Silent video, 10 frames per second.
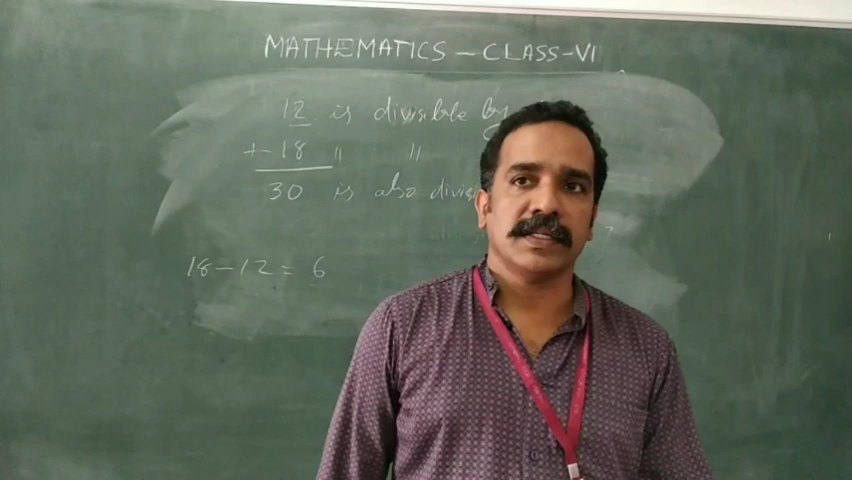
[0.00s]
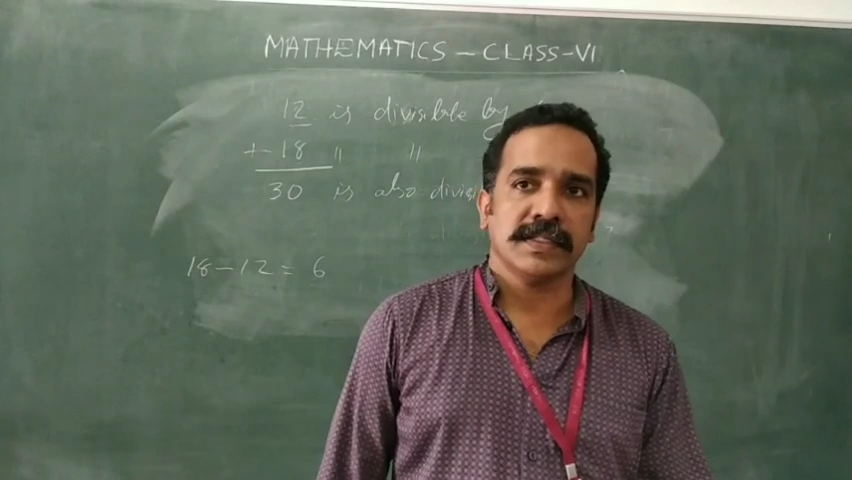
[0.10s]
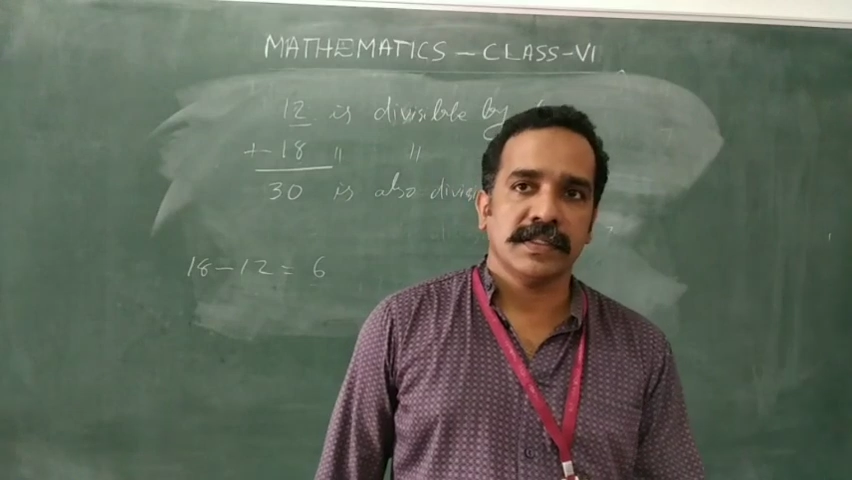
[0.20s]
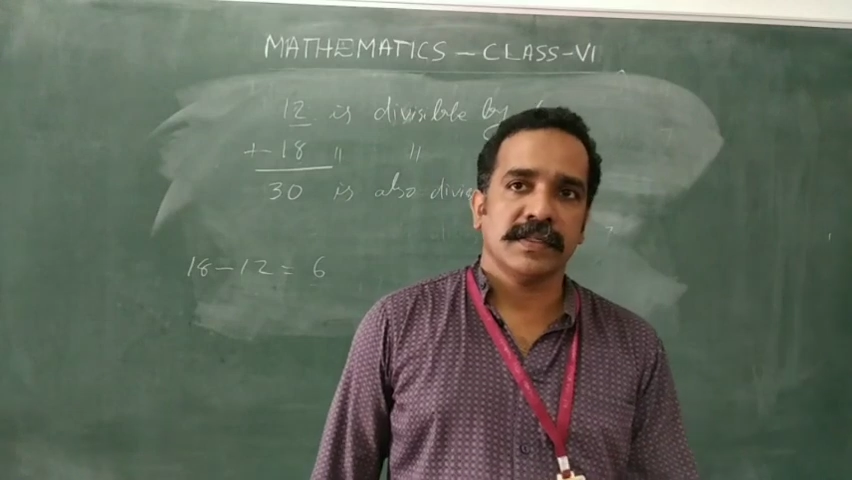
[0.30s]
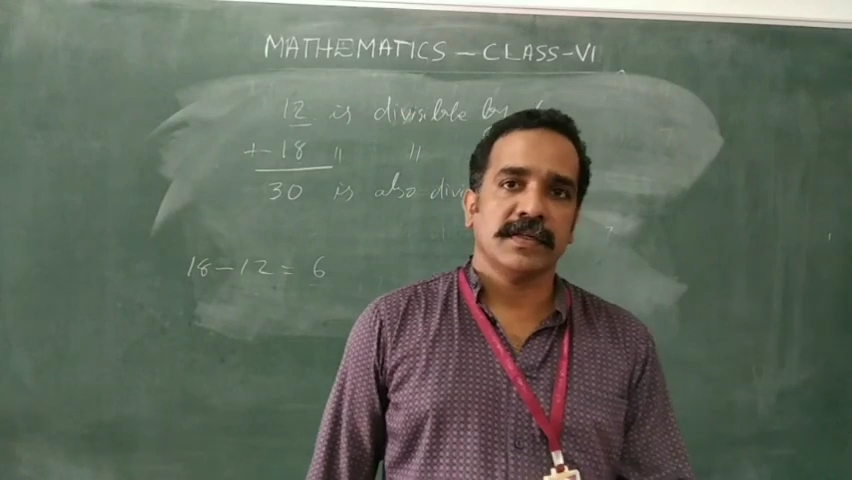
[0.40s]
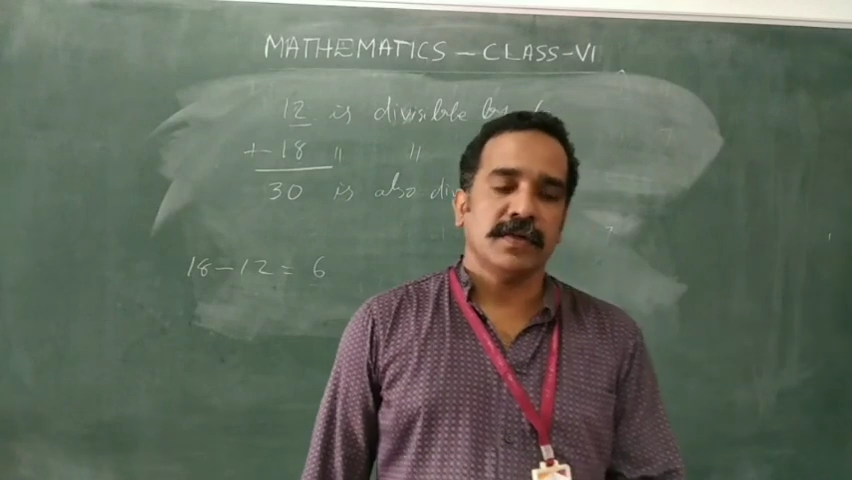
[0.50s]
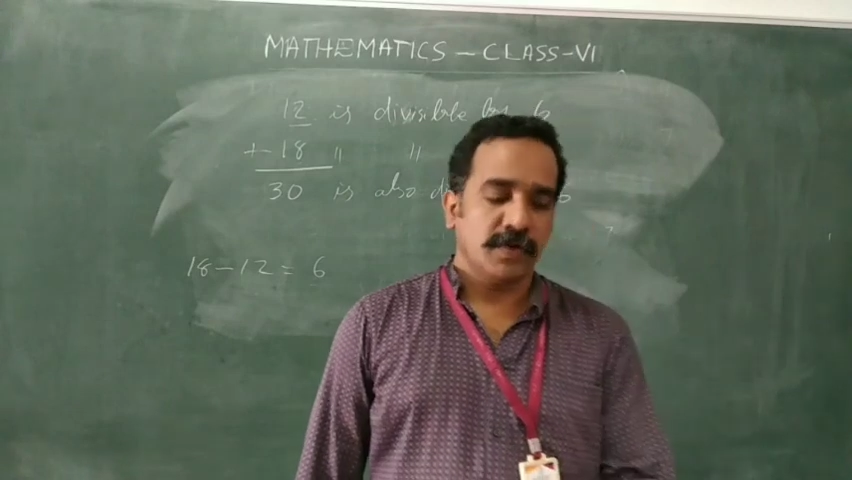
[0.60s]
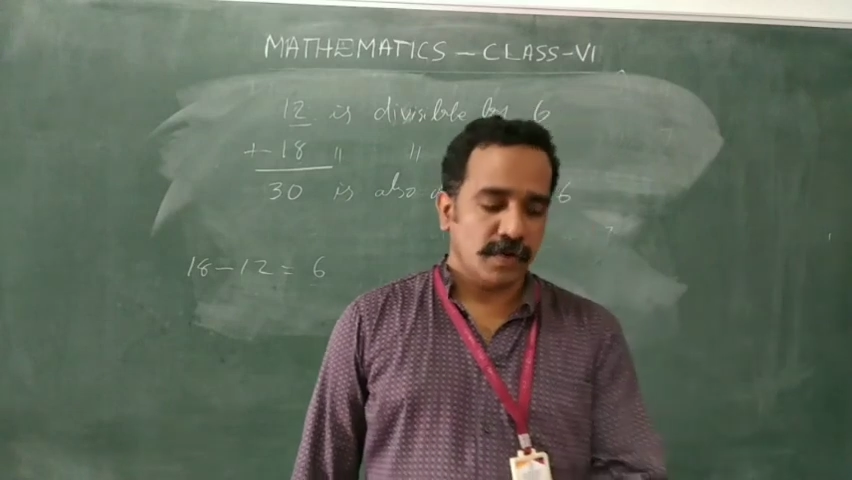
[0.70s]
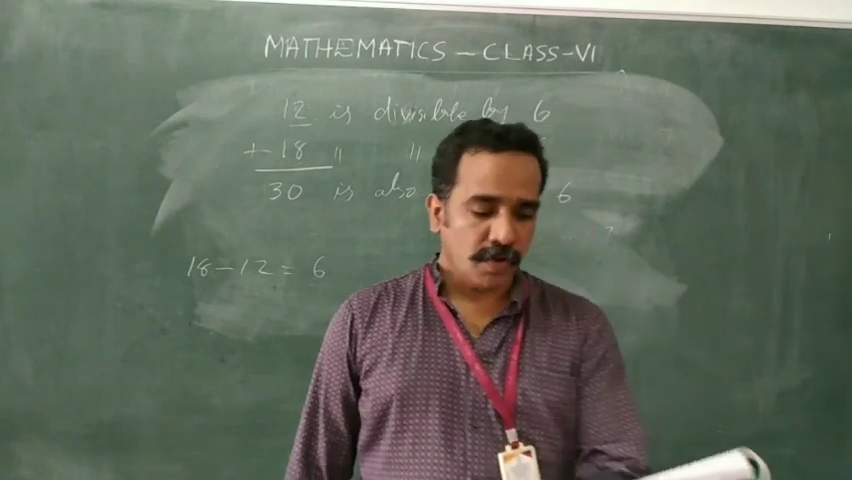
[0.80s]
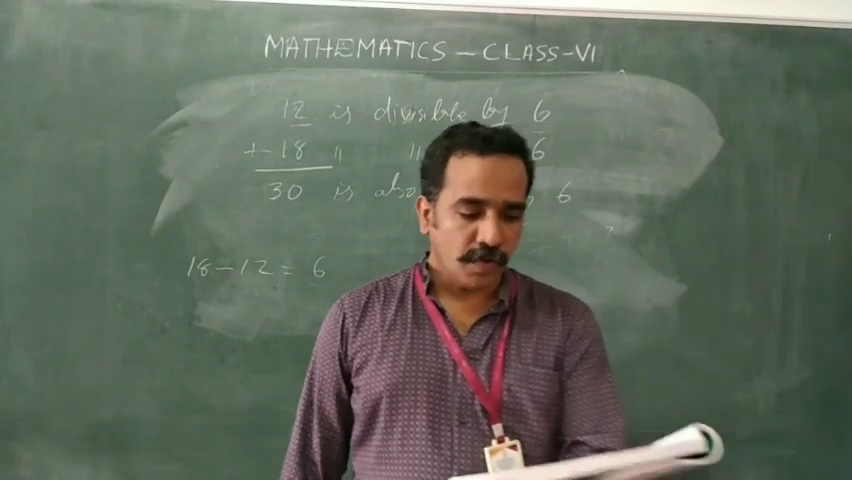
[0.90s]
as
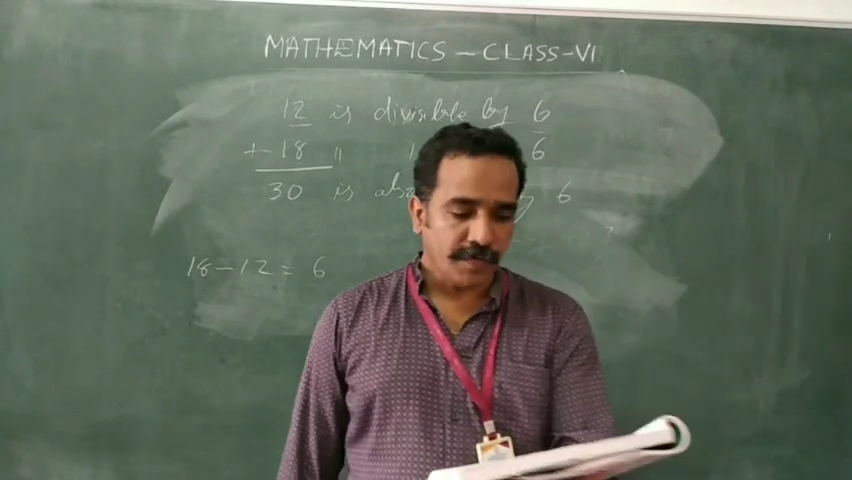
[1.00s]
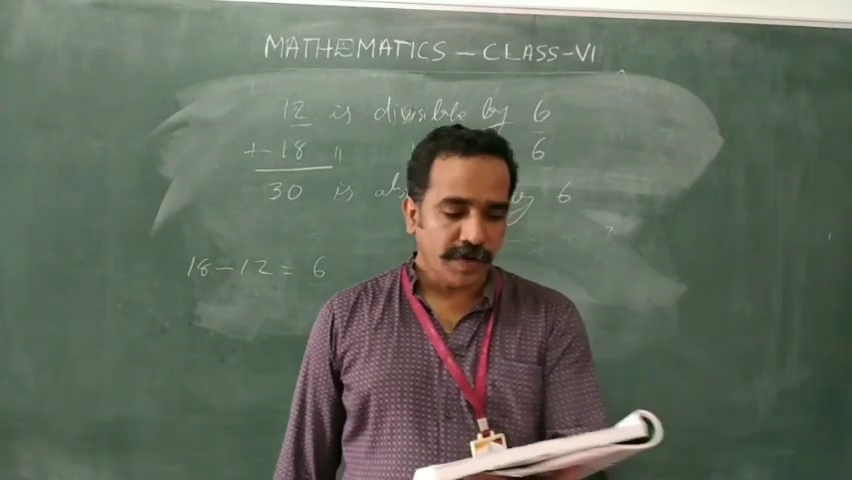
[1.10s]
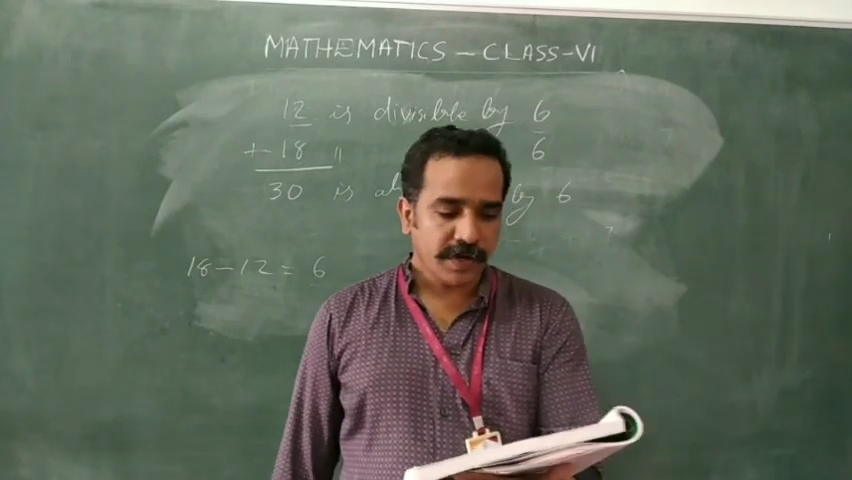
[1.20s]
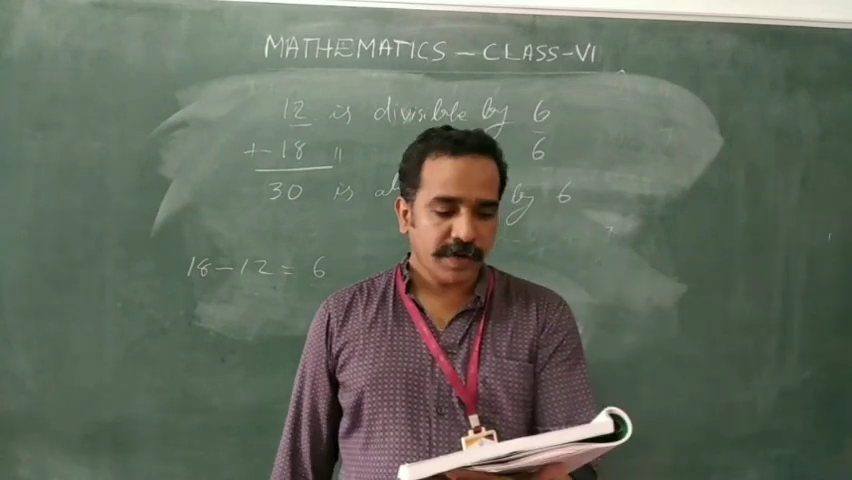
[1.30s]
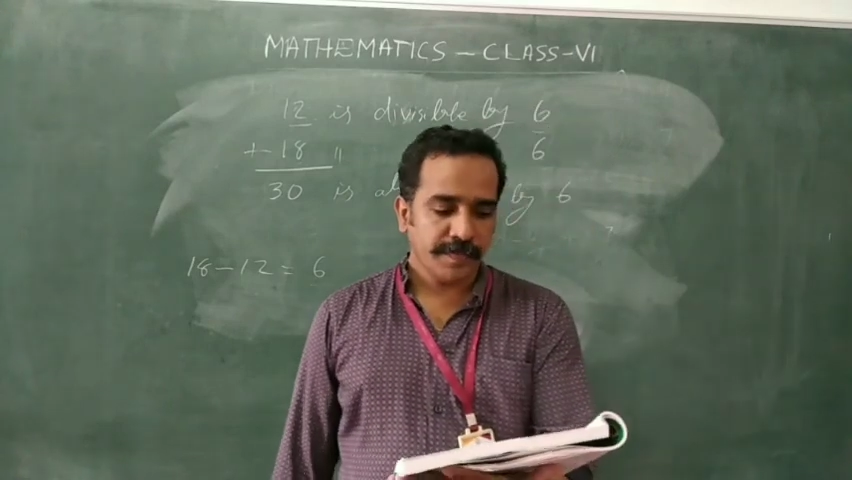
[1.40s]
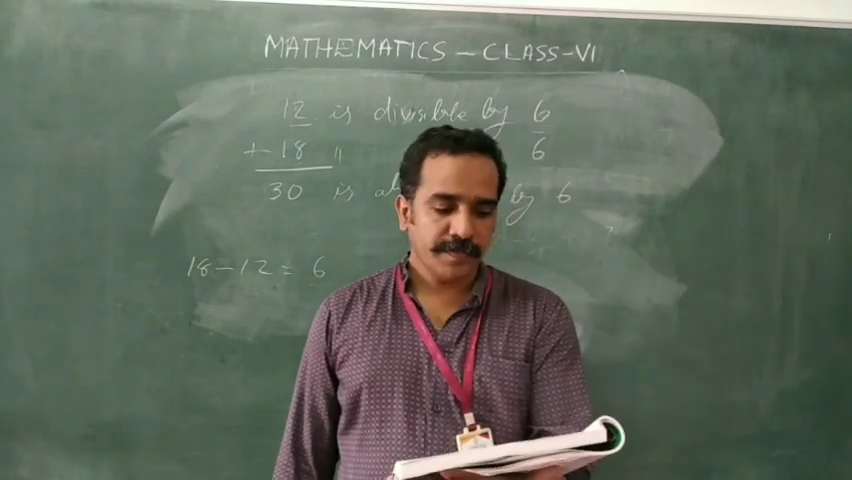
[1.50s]
homework.